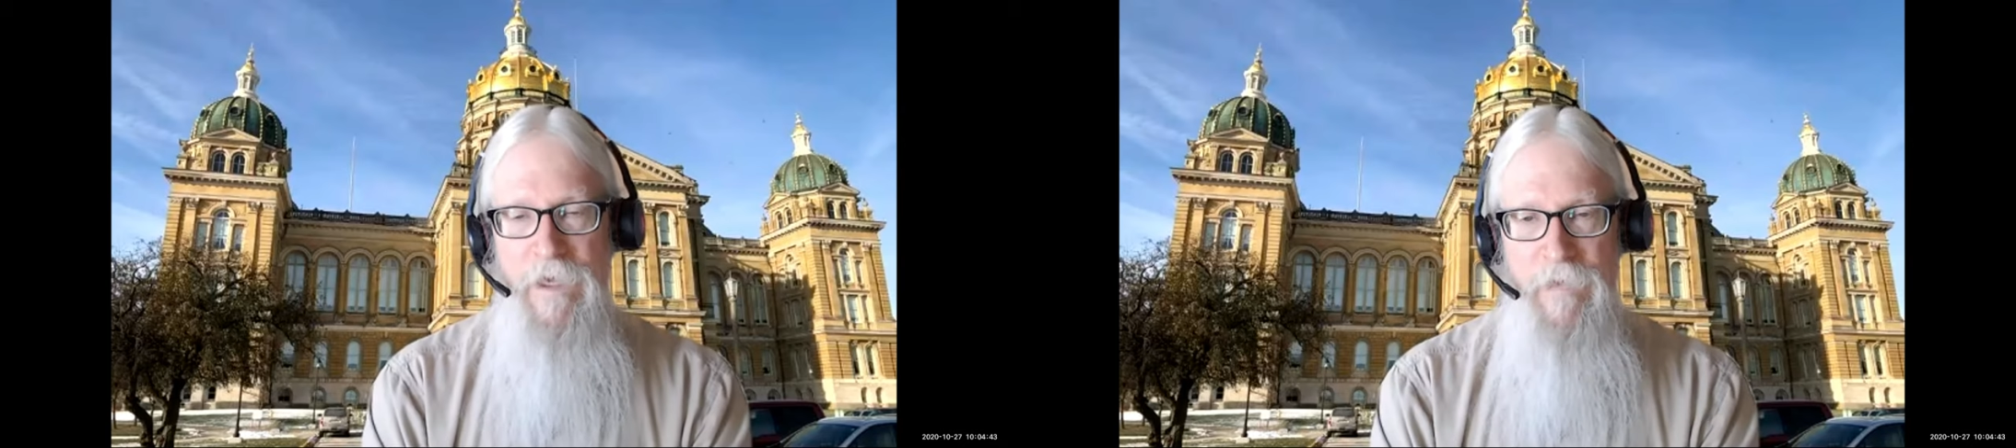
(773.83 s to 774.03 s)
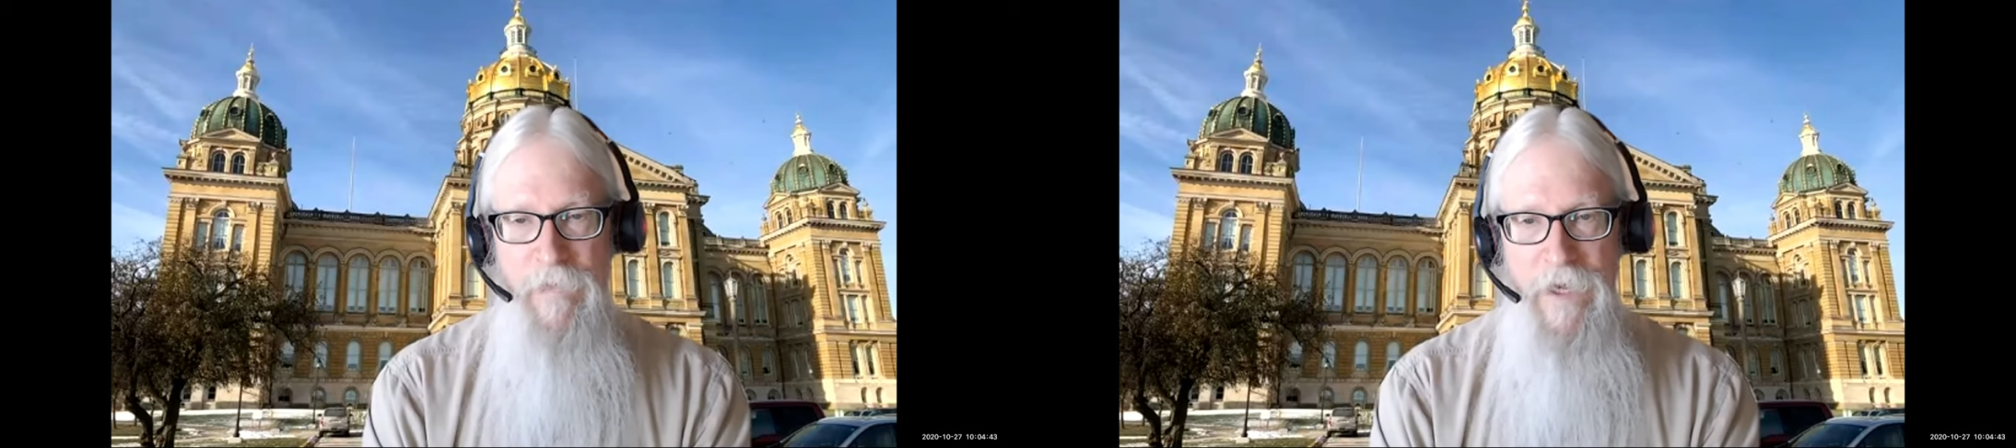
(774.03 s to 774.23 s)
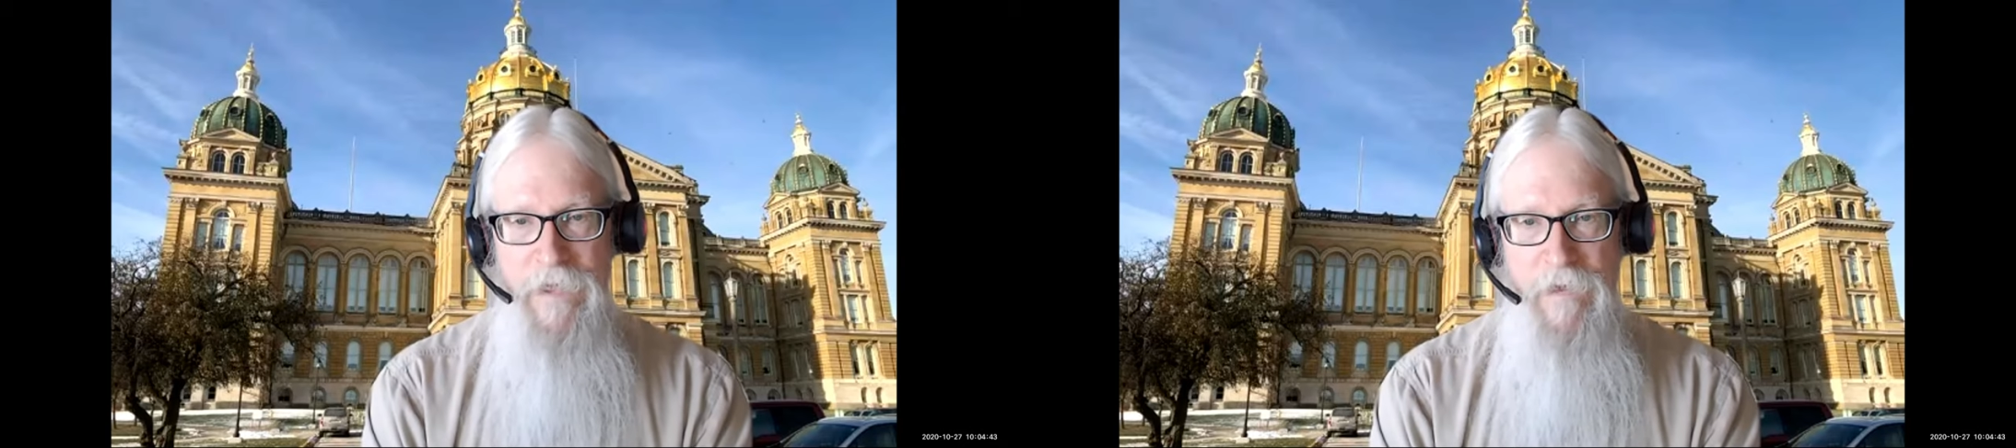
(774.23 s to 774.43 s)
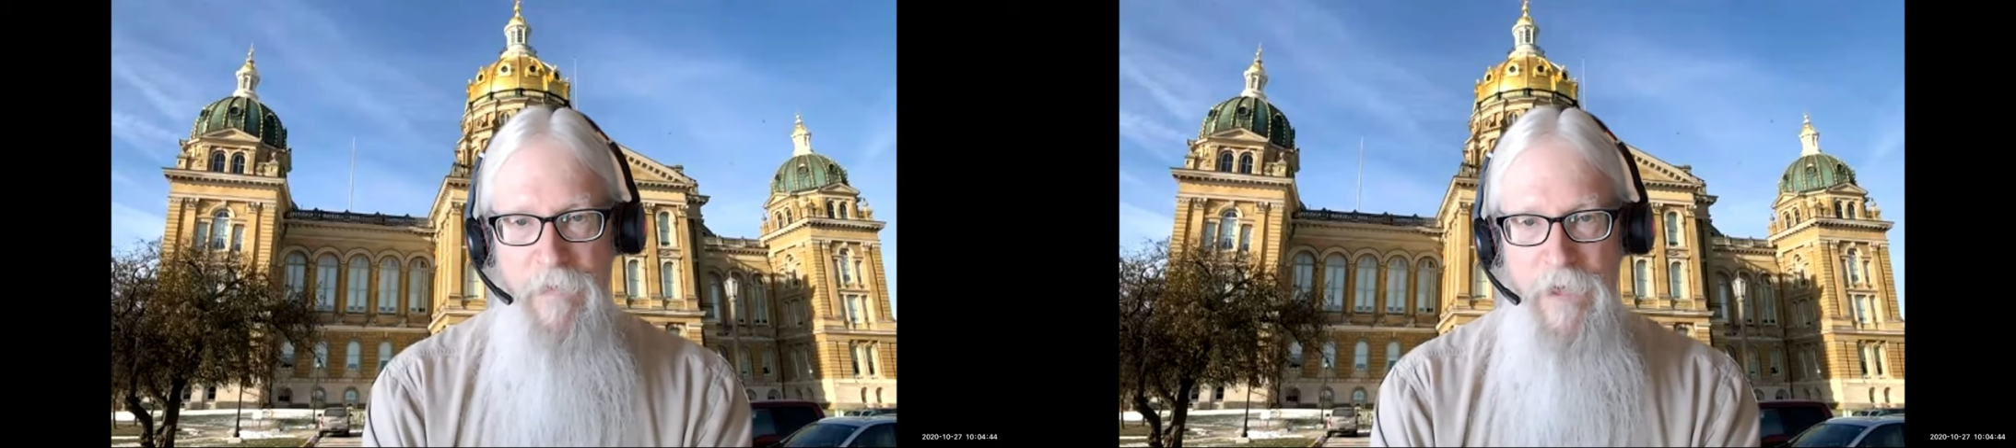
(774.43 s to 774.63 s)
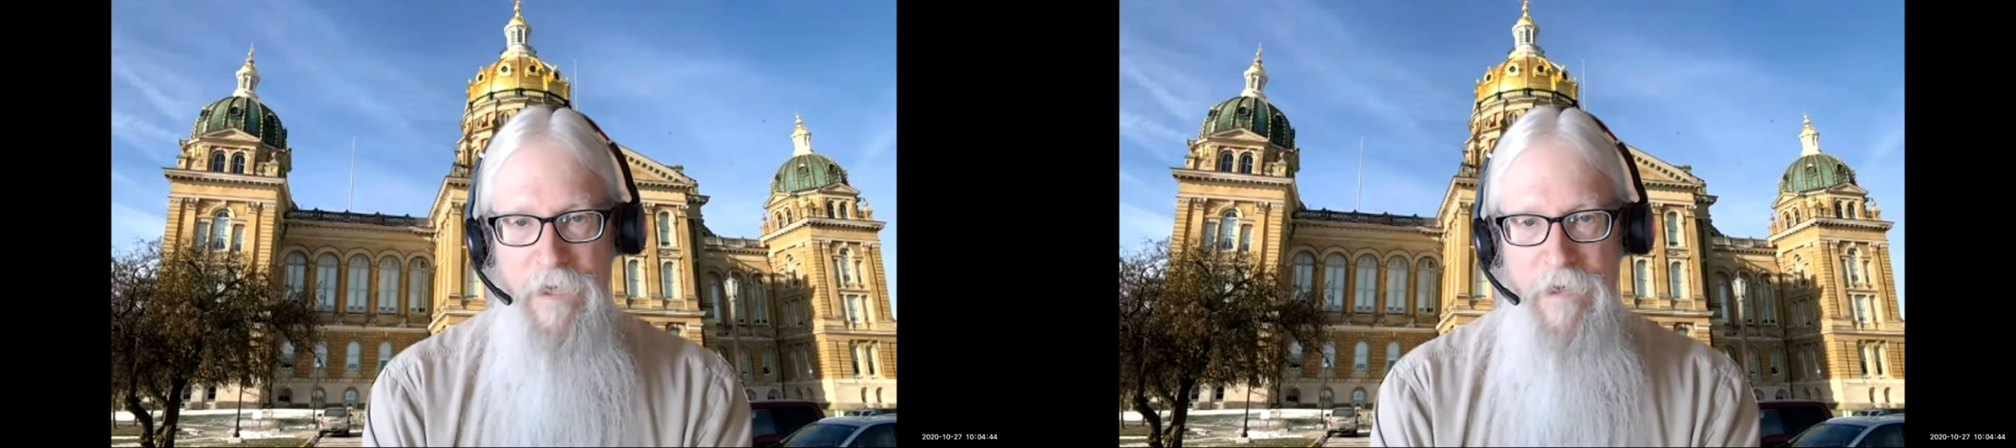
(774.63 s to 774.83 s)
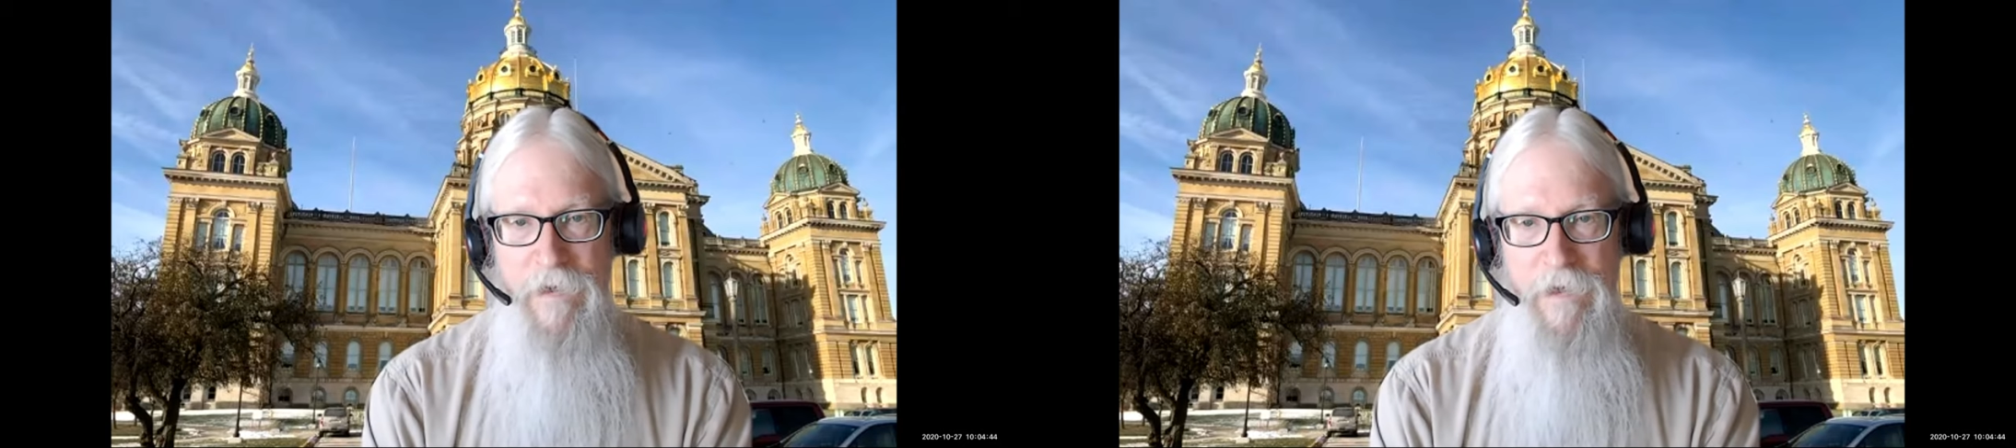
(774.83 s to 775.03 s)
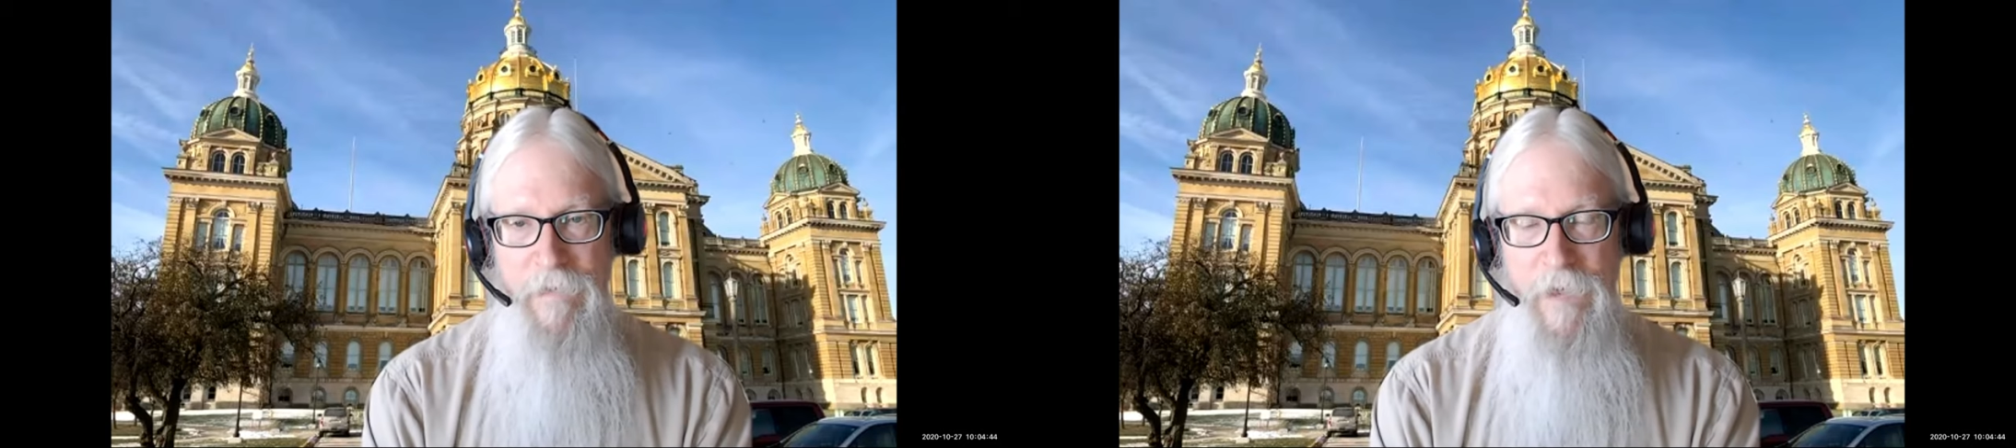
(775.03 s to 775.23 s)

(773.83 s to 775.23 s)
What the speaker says: how bad they're being hurt